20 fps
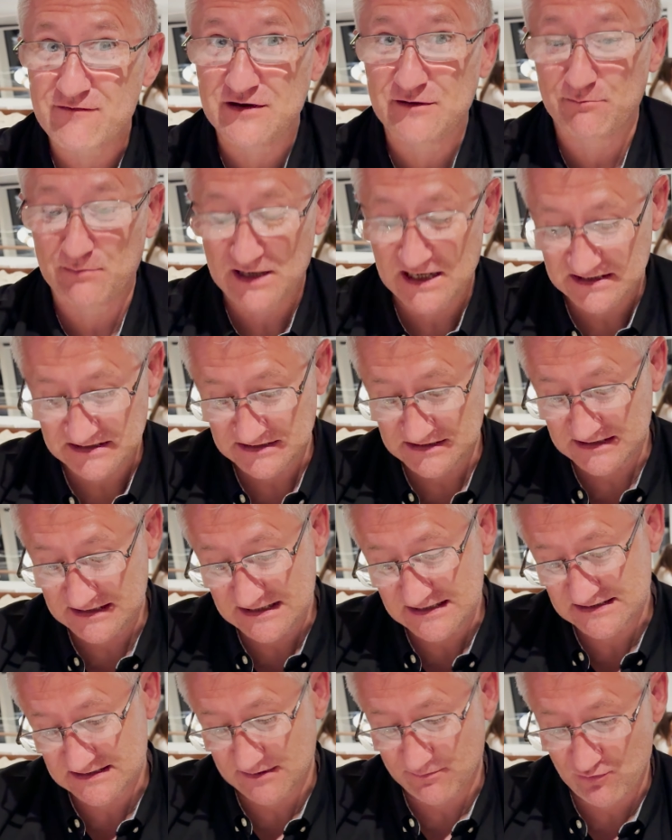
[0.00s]
pleasantly
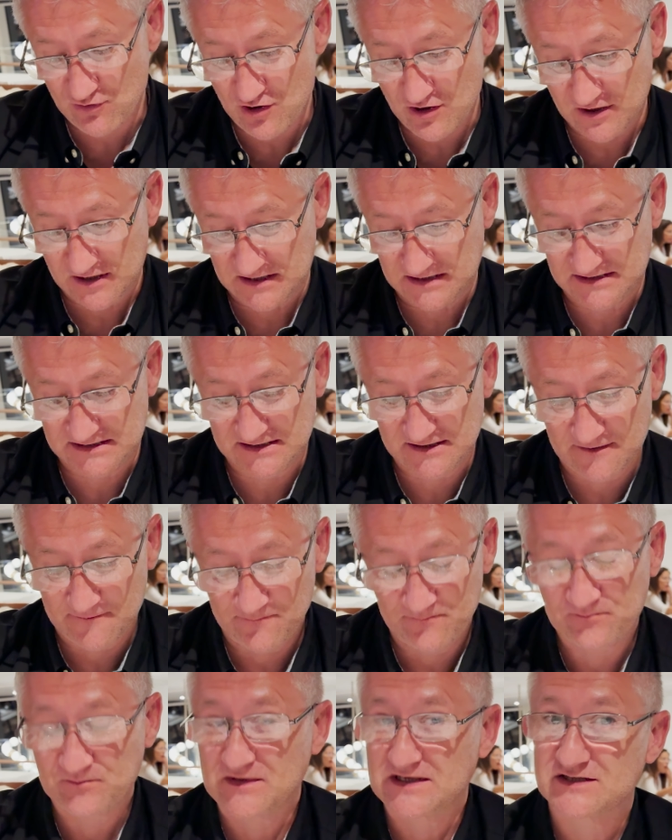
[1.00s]
surprised.
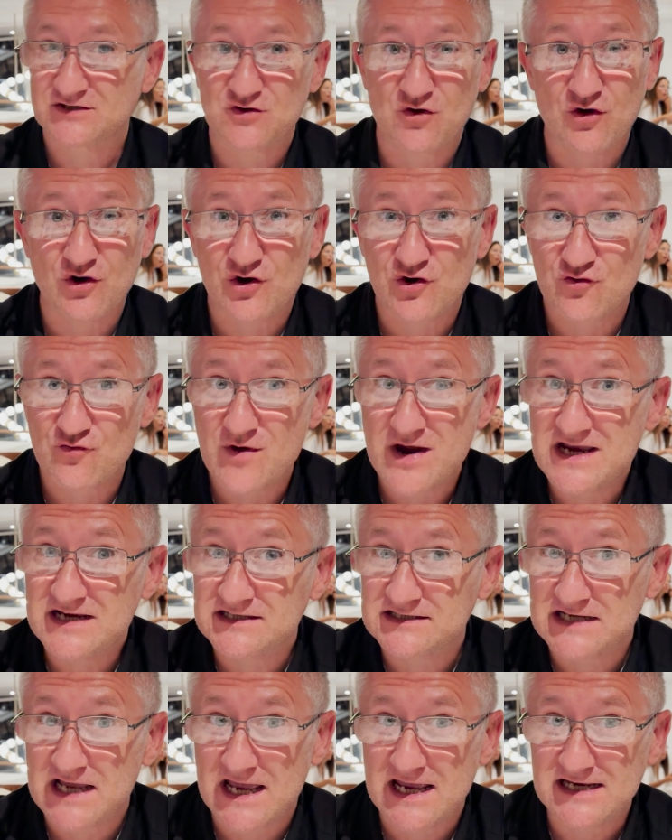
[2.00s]
It's got great
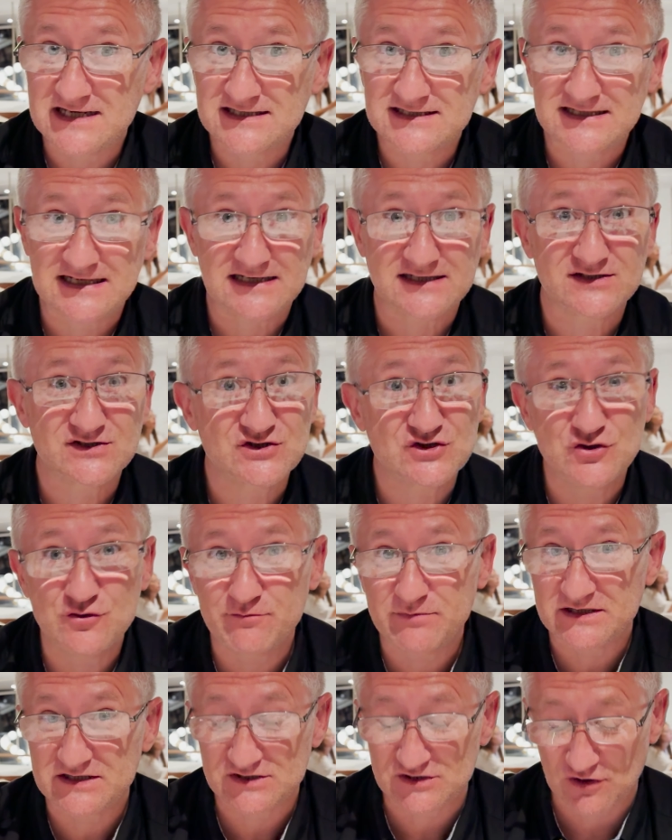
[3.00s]
taste, it's super
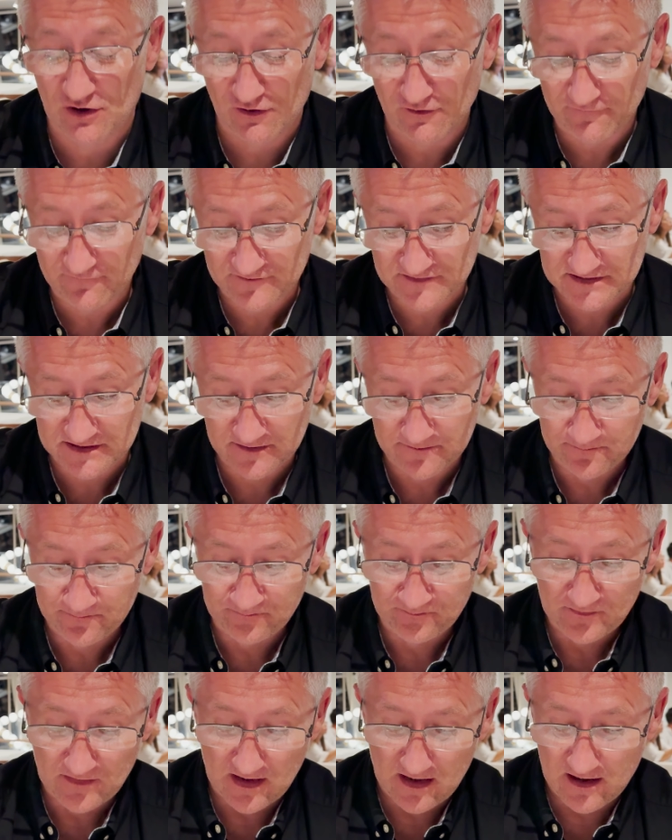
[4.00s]
soft.
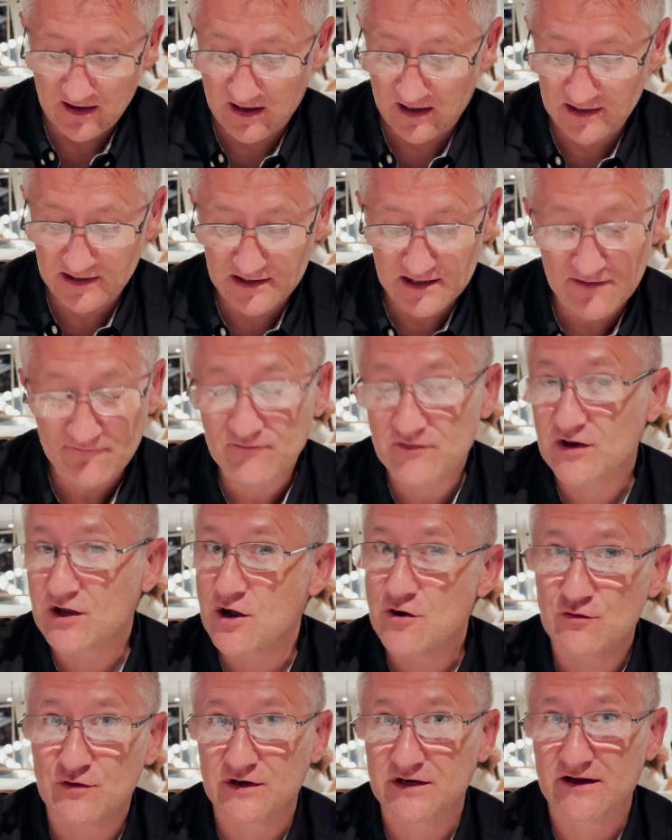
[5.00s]
I love the
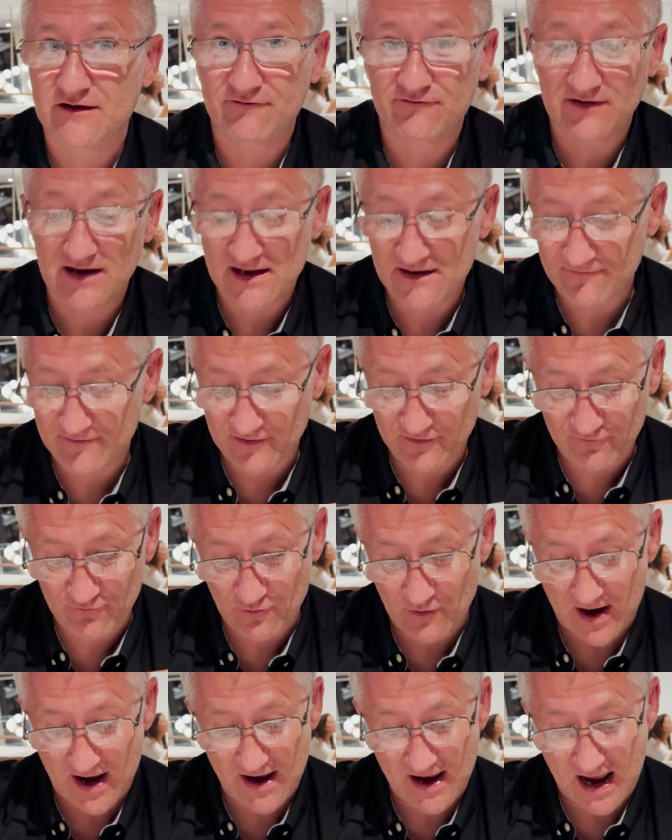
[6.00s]
coconut flavour
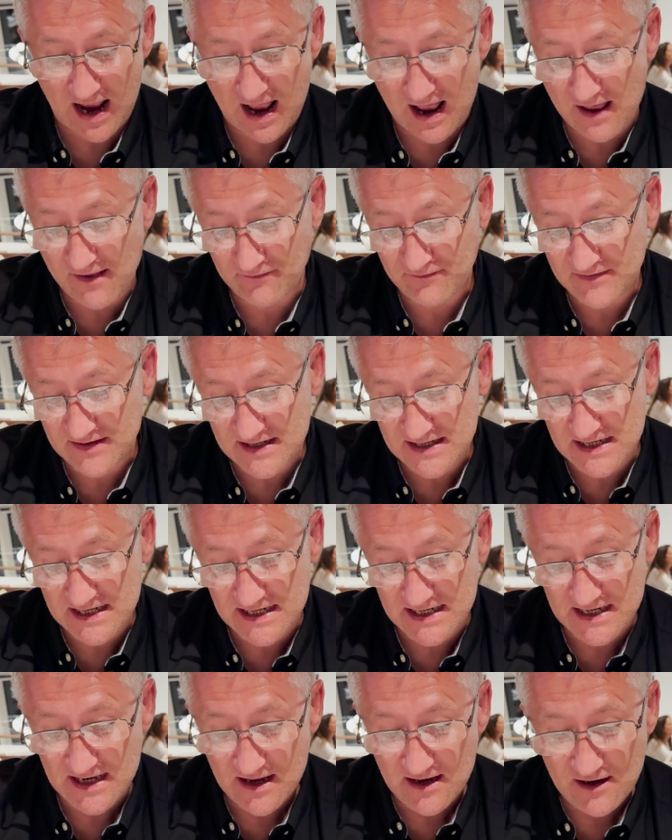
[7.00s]
throughout, and
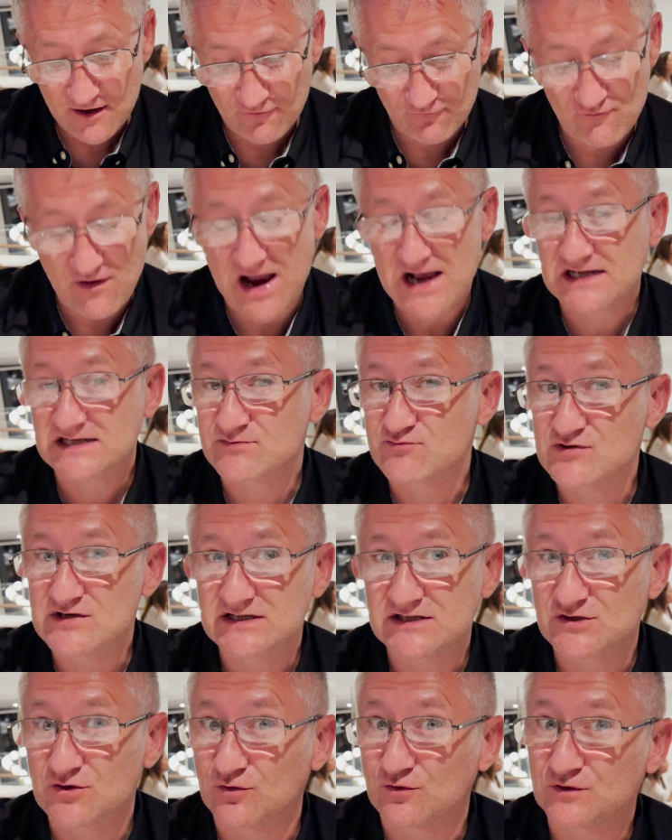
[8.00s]
the raspberry
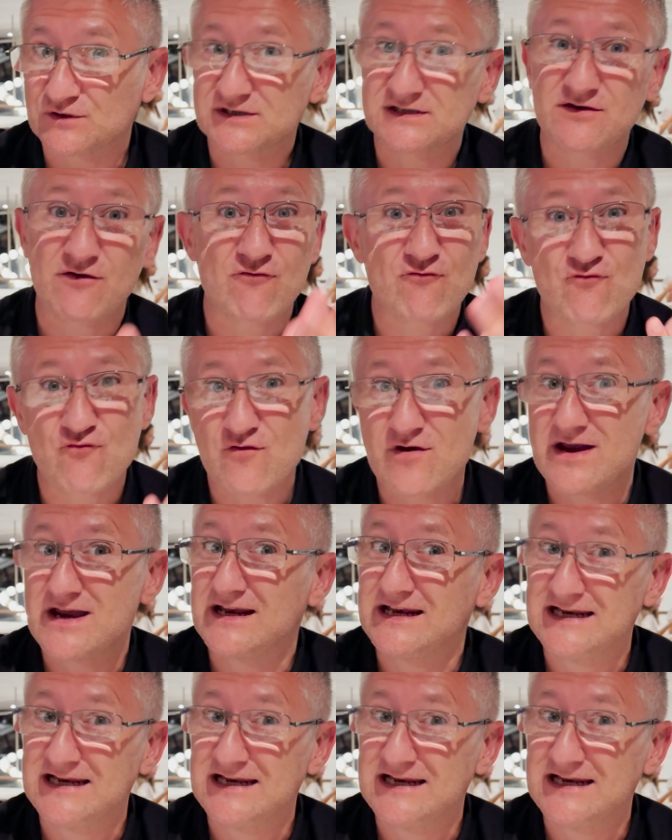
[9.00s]
sauce really